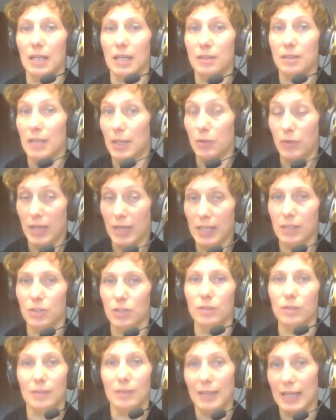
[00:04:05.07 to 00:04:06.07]
direct
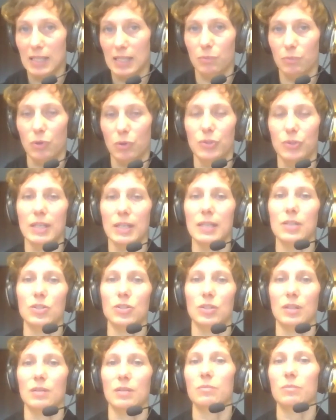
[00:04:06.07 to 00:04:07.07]

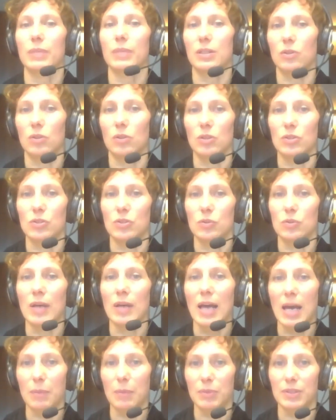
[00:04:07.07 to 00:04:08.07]
exploitation, but also
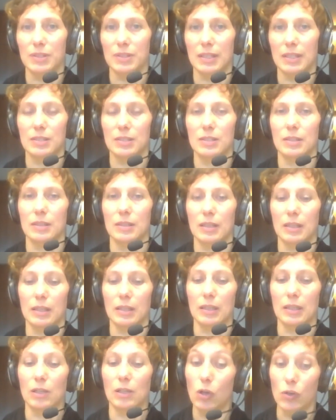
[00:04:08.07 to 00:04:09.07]
habitat
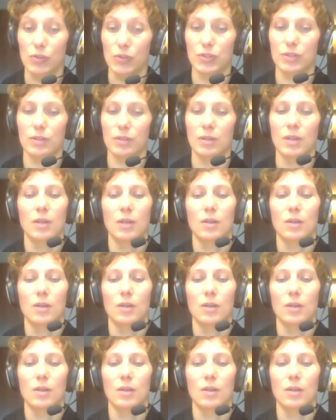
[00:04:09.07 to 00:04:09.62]
loss.